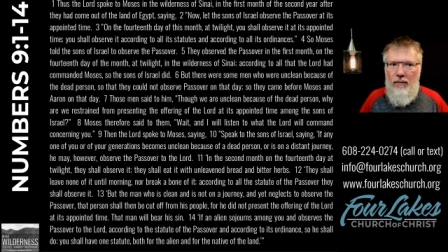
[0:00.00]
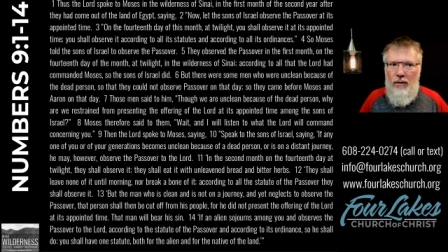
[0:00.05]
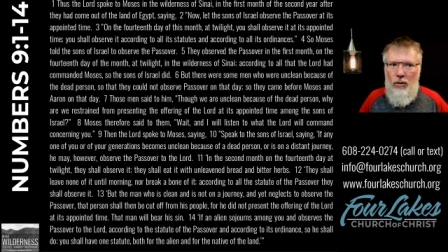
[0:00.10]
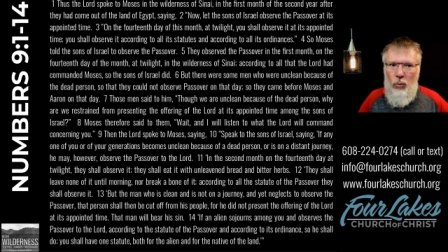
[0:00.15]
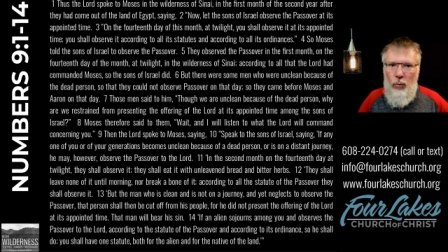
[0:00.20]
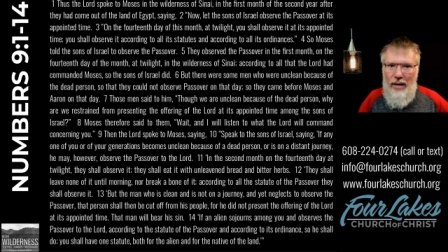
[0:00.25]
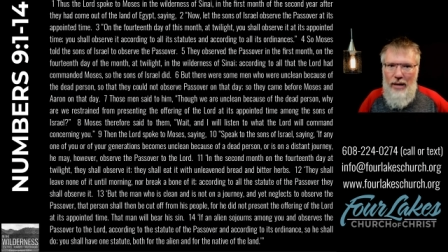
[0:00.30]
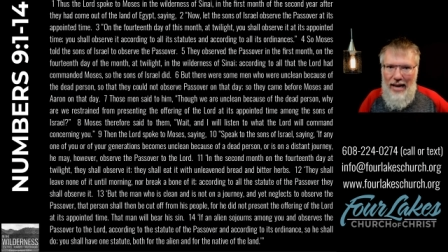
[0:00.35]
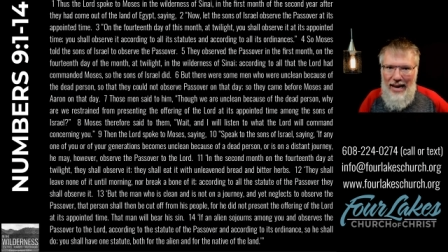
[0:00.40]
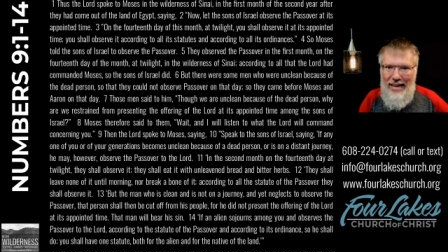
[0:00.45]

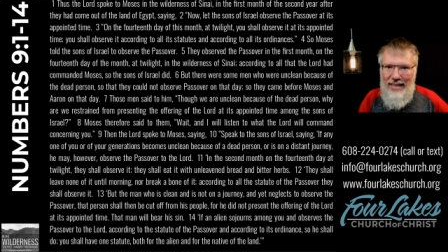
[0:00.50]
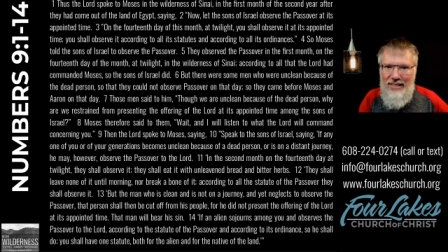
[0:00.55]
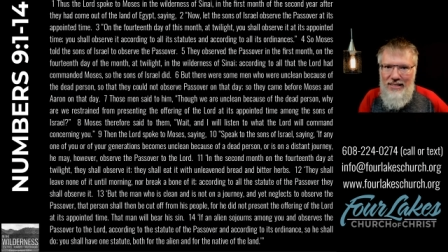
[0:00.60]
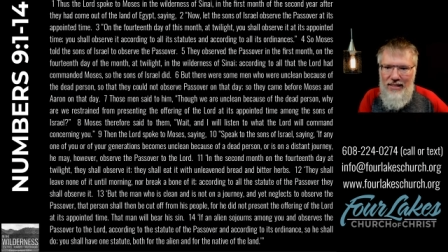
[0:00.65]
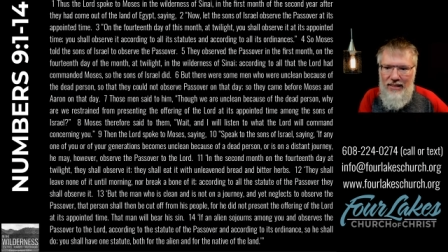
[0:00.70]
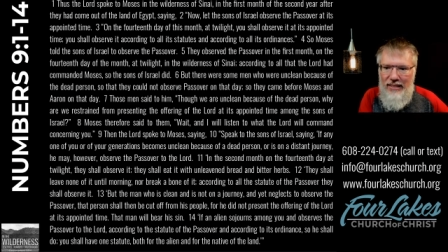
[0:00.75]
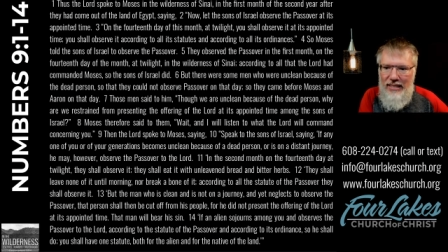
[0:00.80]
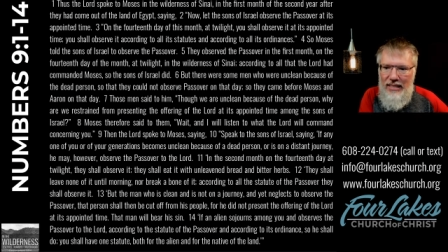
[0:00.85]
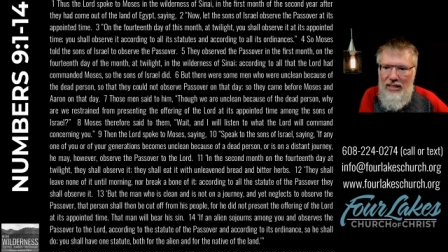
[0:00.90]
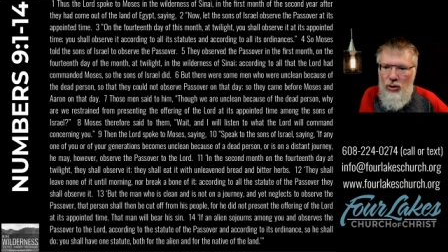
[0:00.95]
we had to
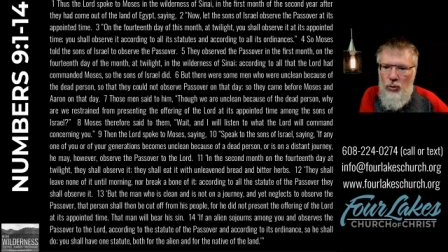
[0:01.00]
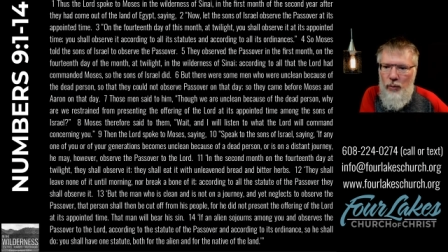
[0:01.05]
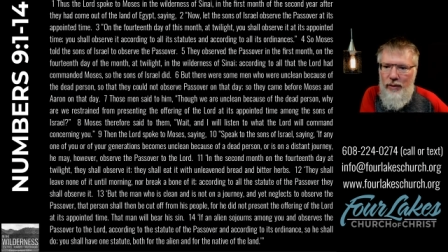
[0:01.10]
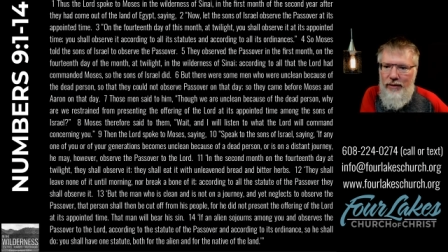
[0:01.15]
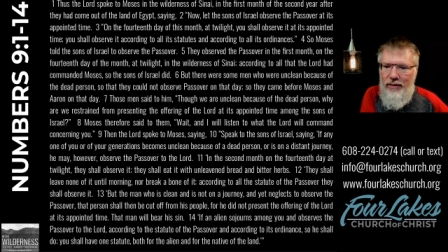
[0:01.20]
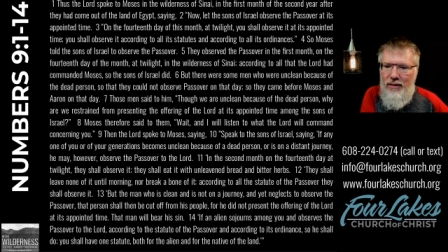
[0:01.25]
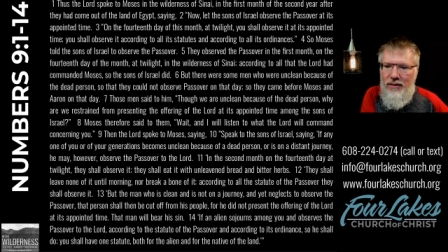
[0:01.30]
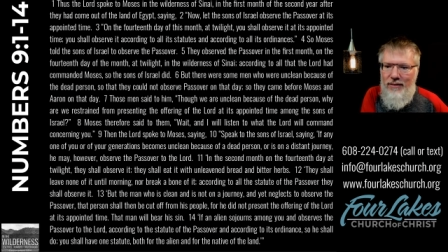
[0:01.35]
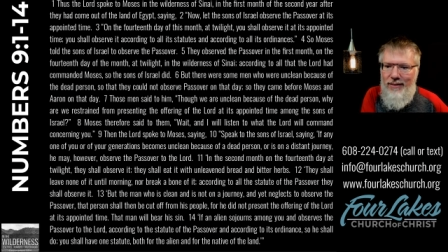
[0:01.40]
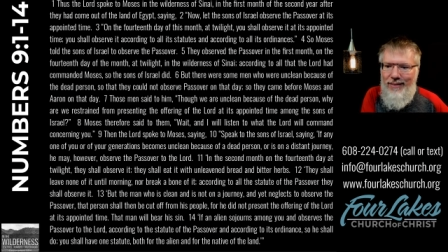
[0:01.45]
deal with
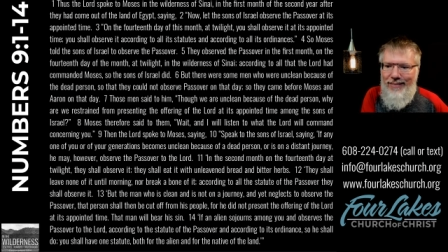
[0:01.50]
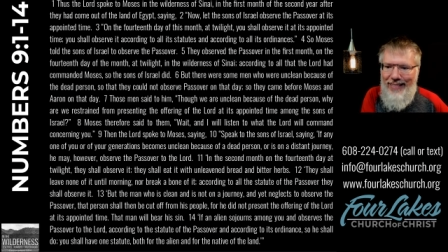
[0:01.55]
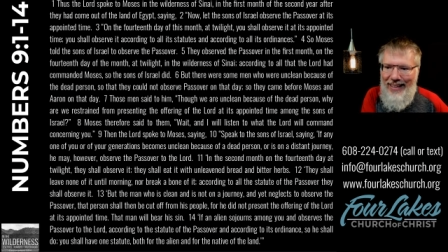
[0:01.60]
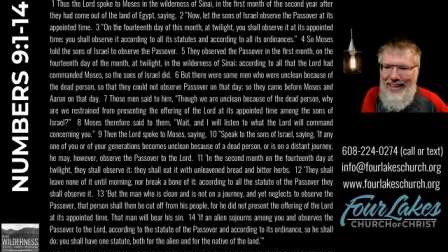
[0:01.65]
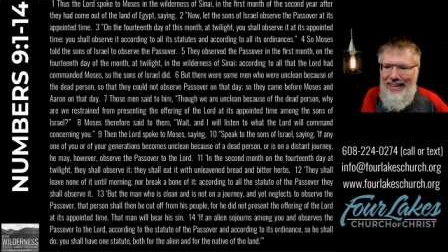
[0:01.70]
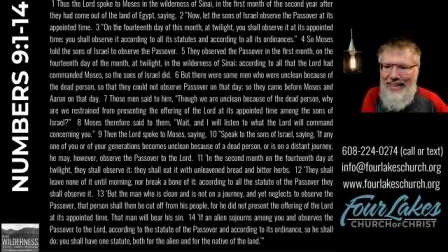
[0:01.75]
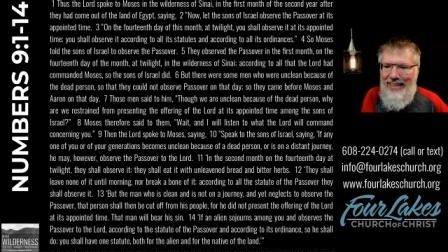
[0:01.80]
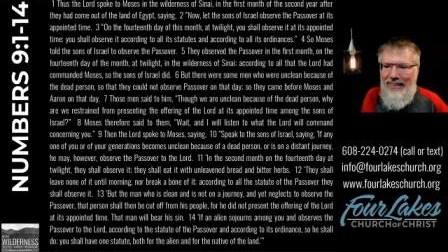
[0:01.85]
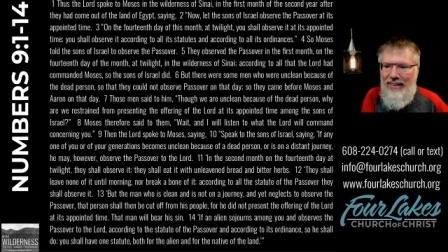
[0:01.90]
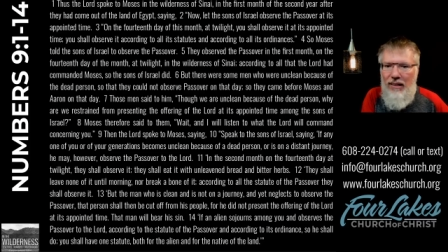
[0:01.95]
this
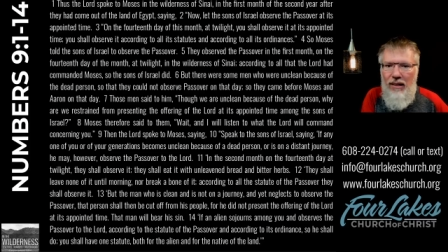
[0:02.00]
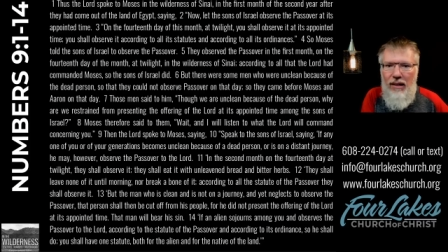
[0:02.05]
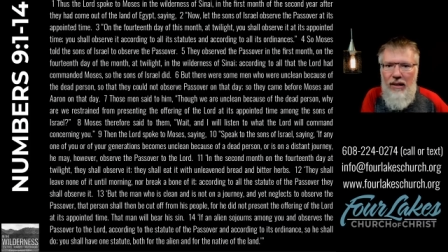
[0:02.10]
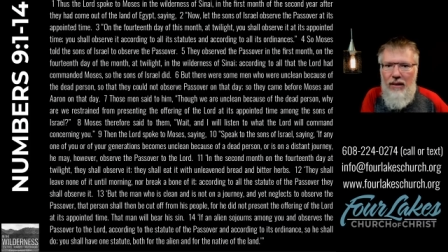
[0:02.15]
thing